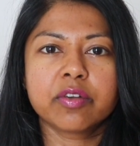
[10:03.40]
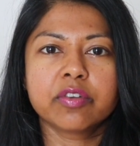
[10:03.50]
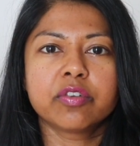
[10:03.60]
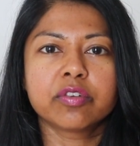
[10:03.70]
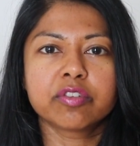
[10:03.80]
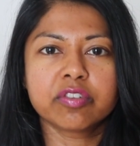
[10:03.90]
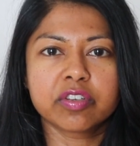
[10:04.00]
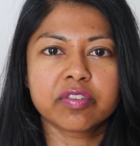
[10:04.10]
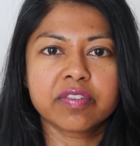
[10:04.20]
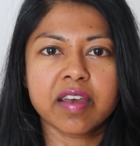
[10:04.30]
you're nourishing
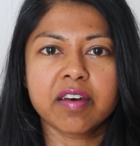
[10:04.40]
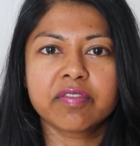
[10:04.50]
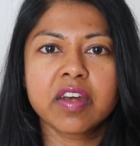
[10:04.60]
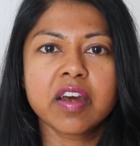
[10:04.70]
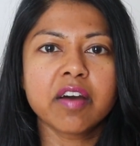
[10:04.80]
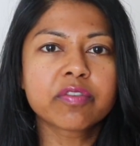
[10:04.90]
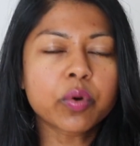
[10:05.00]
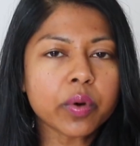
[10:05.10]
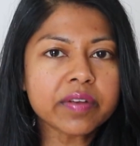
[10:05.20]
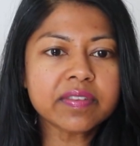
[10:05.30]
yourself. Of
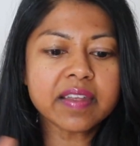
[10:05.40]
course,